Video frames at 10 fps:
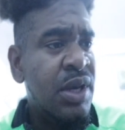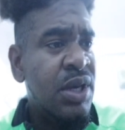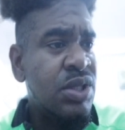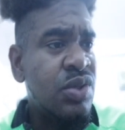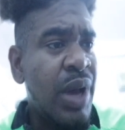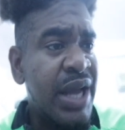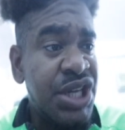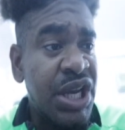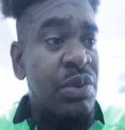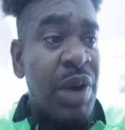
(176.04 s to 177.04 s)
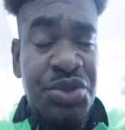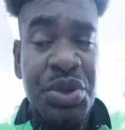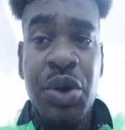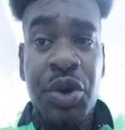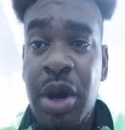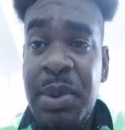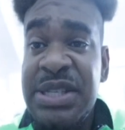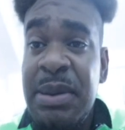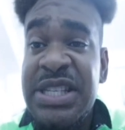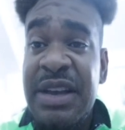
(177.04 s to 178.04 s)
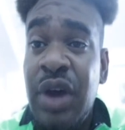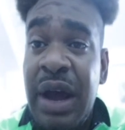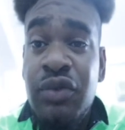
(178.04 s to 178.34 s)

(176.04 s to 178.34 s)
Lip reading: So I check in what's really going on, because I myself don't